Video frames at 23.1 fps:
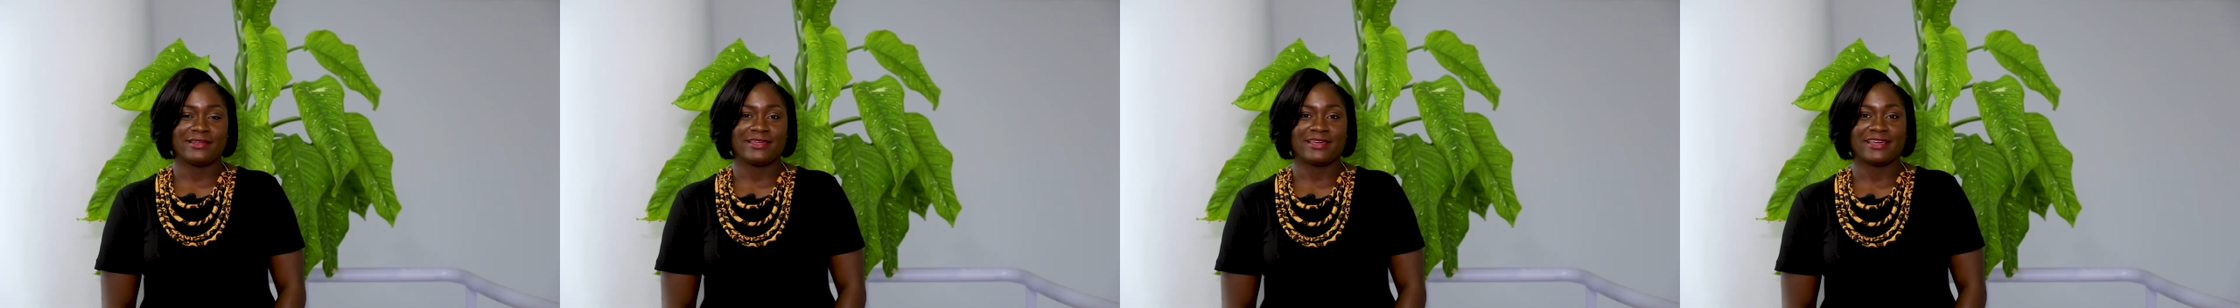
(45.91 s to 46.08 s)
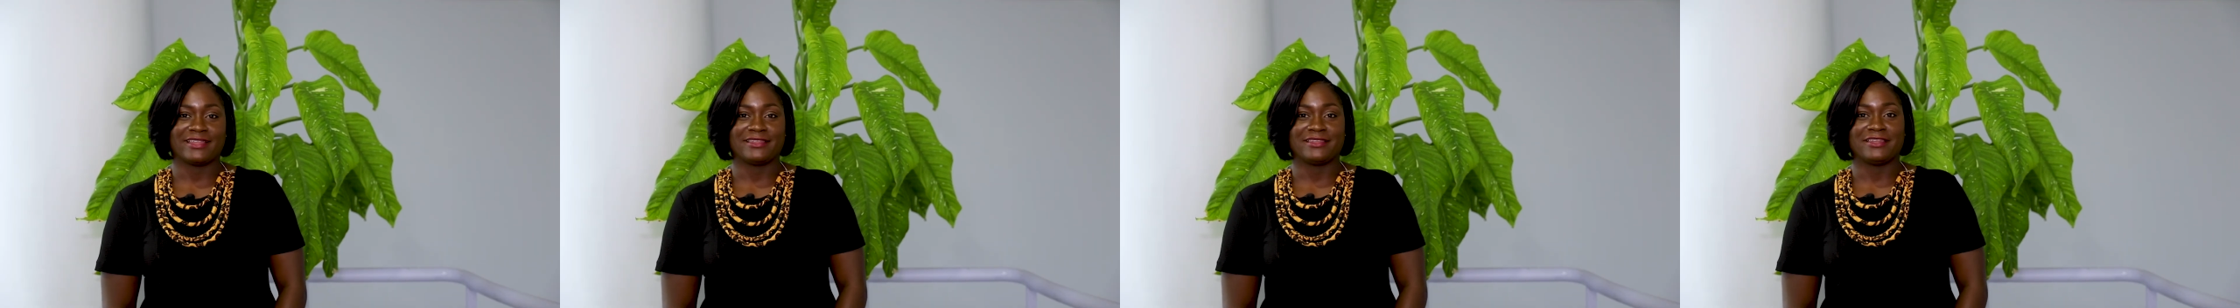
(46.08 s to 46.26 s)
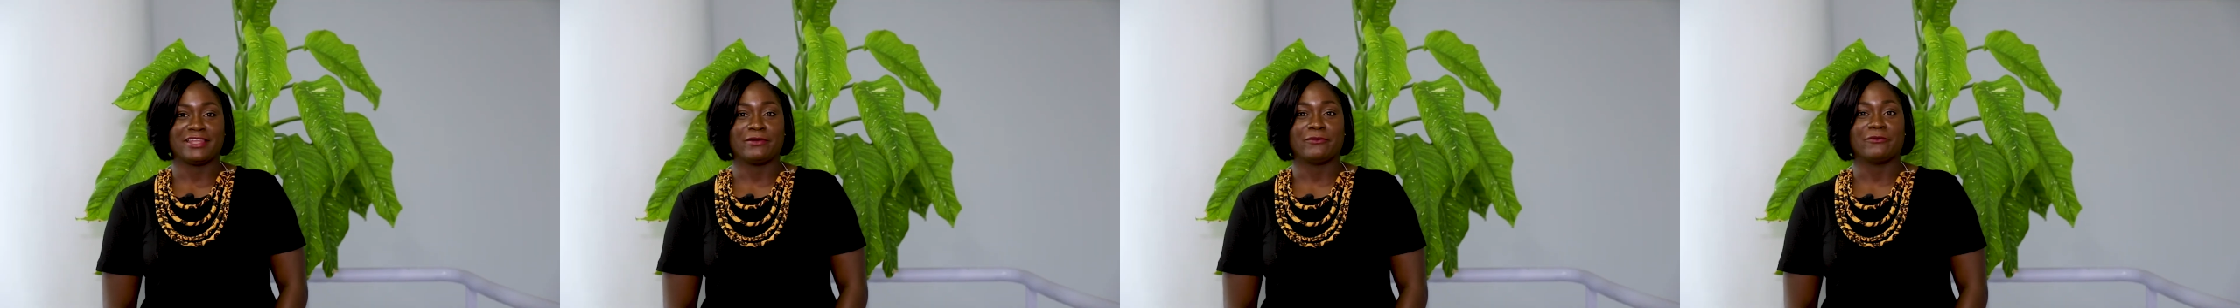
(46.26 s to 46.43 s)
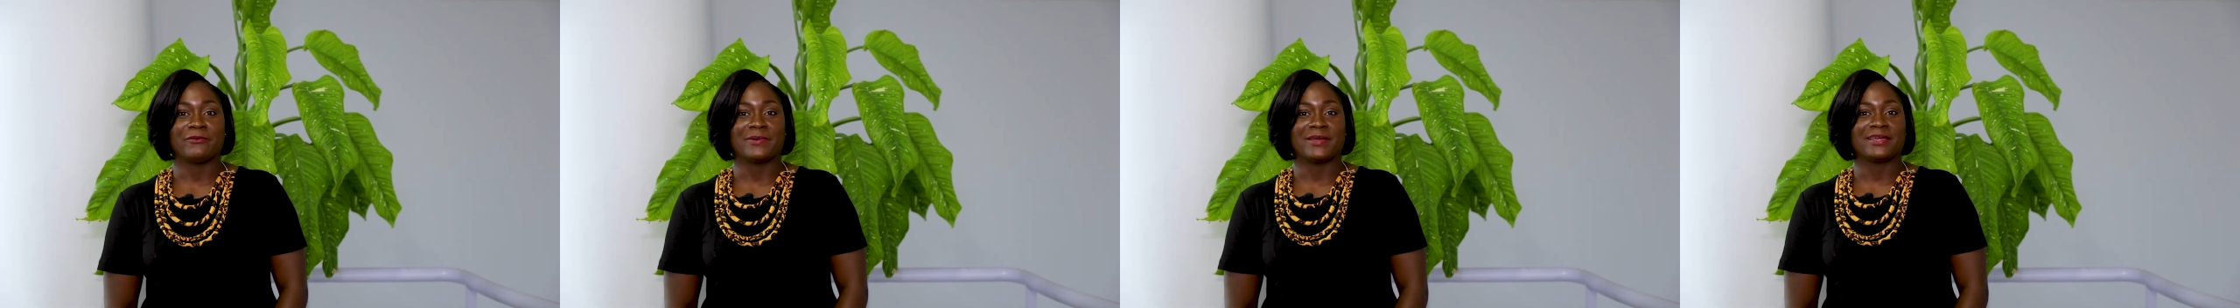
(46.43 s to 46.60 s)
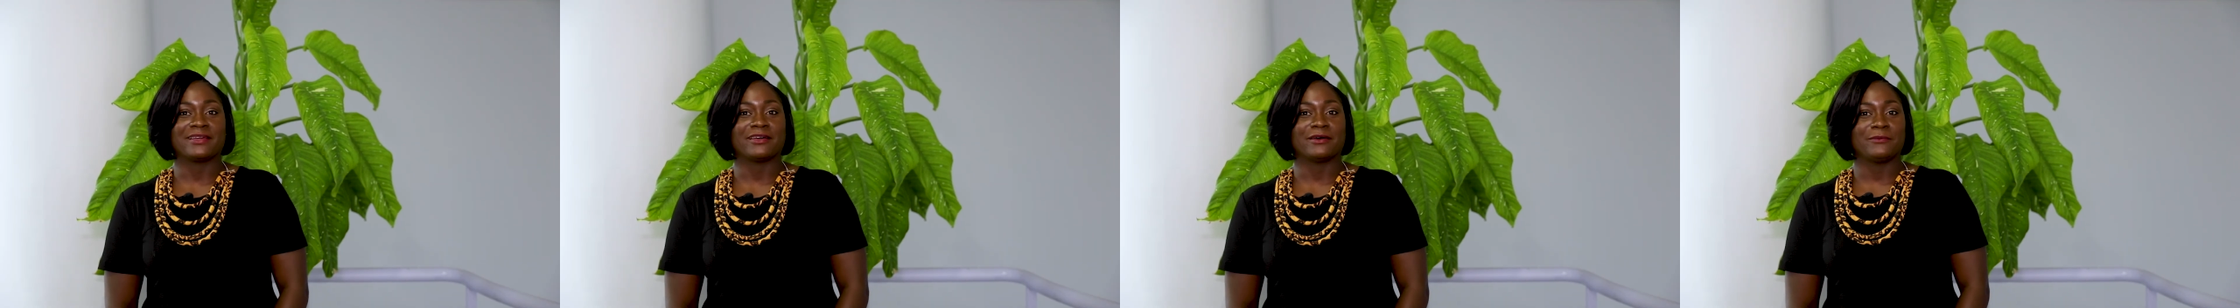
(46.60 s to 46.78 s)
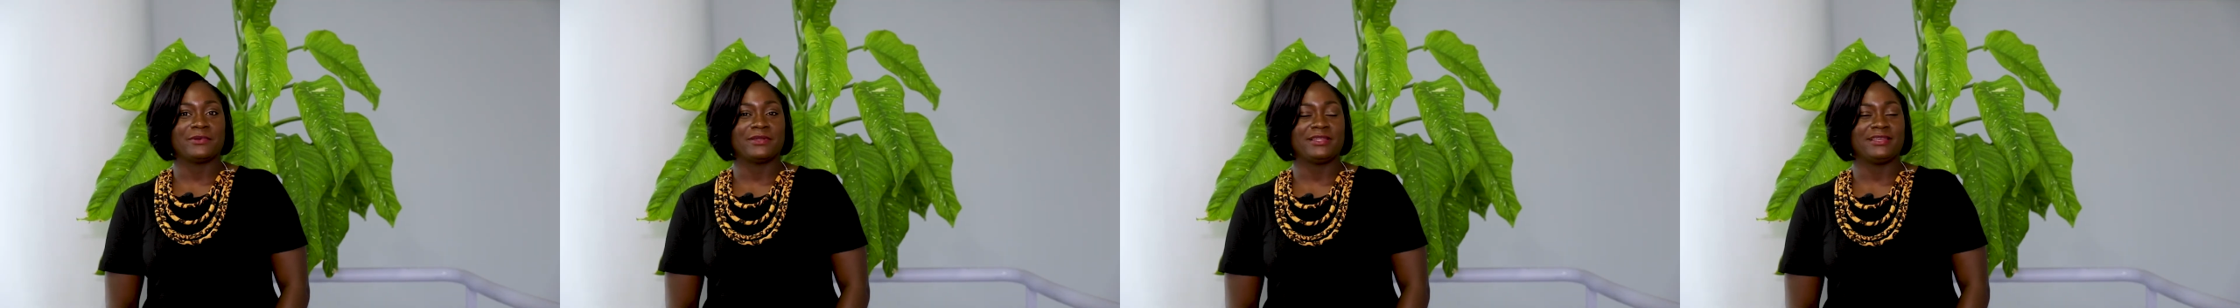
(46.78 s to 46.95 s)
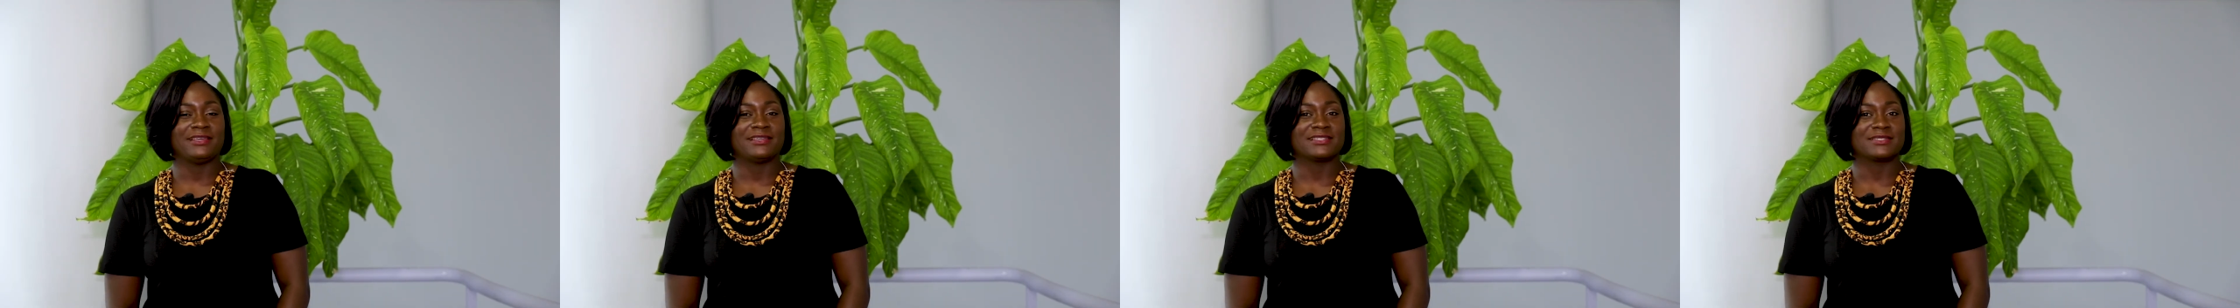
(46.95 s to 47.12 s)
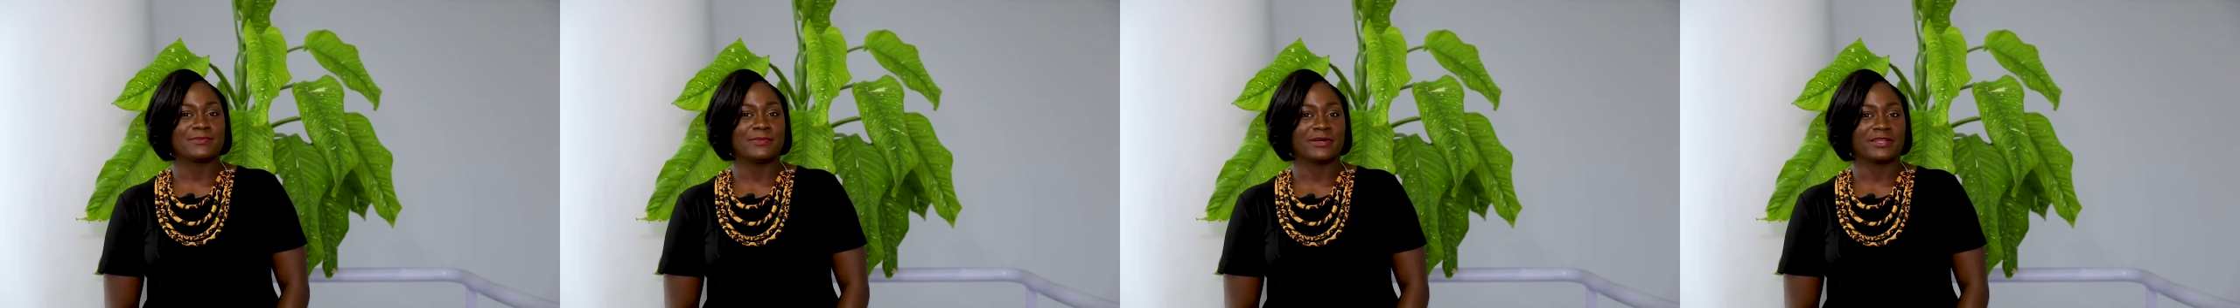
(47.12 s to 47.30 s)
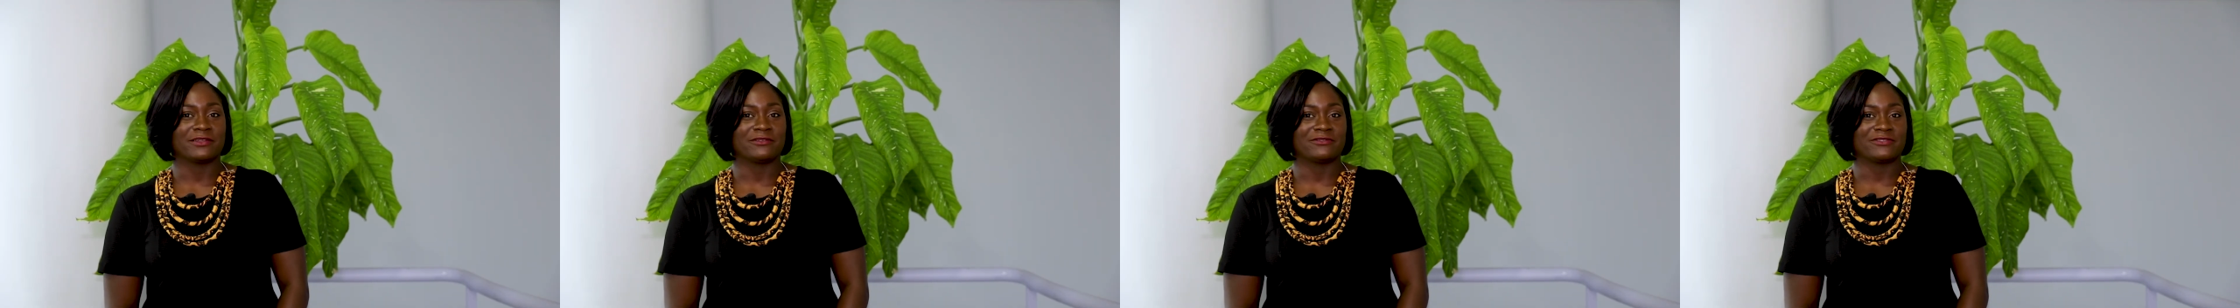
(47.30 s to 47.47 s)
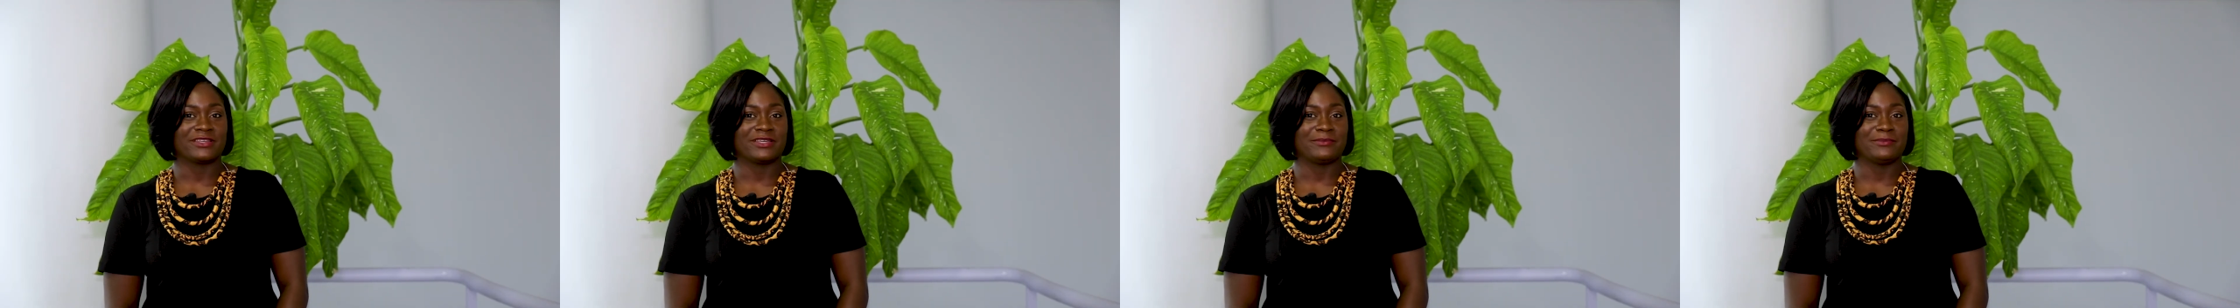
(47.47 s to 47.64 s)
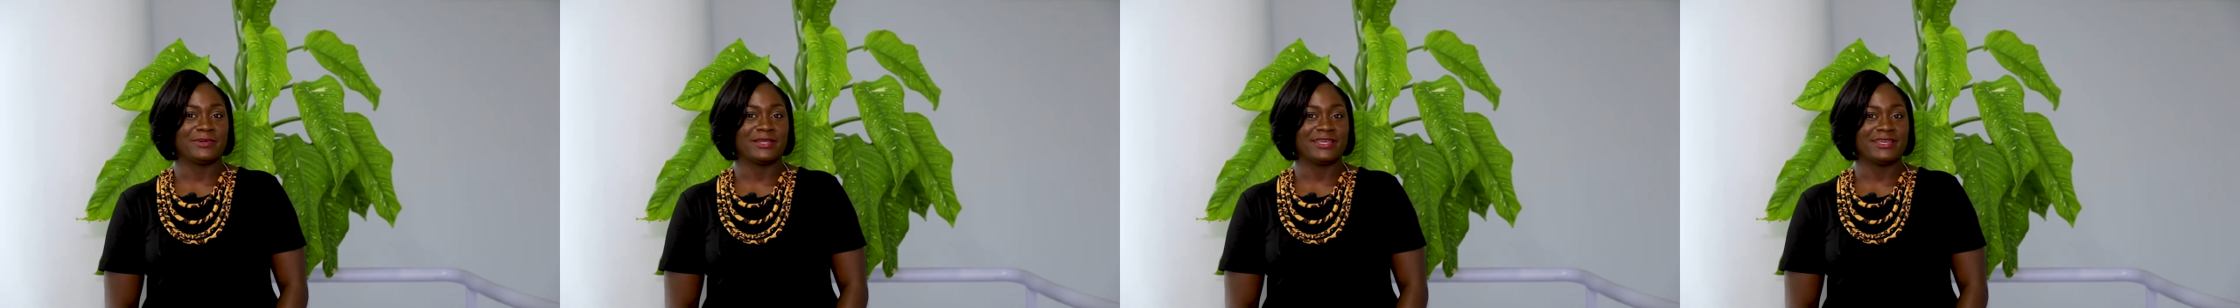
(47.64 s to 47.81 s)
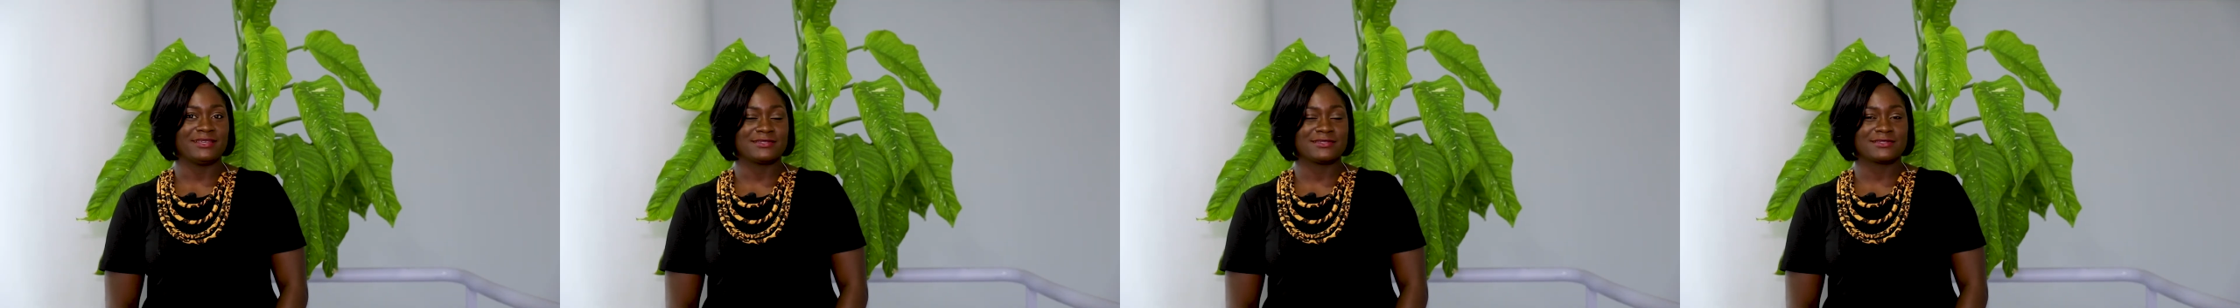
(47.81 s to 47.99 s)
and the name of my company is Butterfly
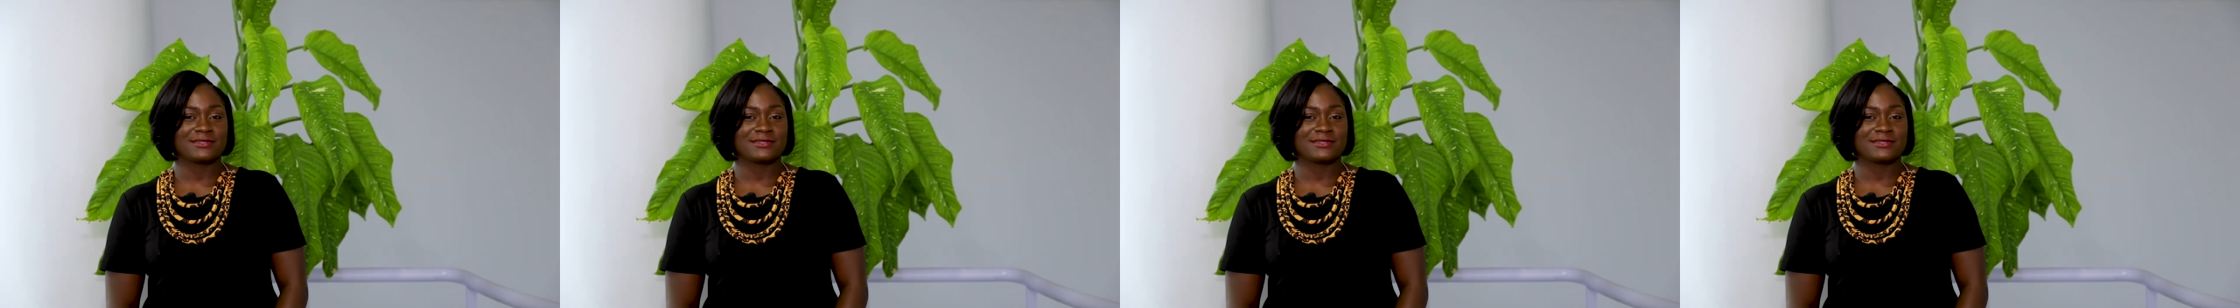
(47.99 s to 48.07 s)
Bliss.